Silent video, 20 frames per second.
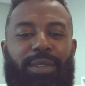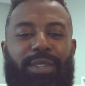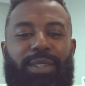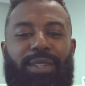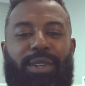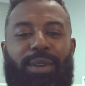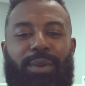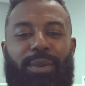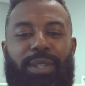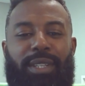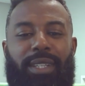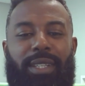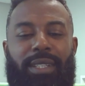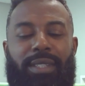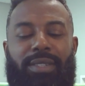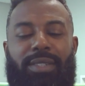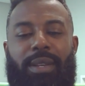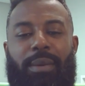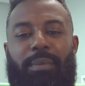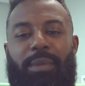you know, in, in
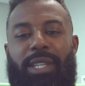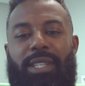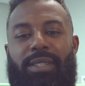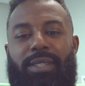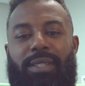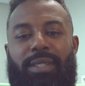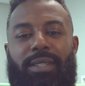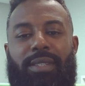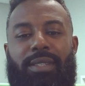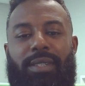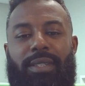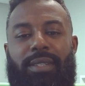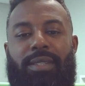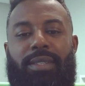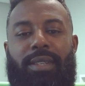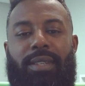some instances.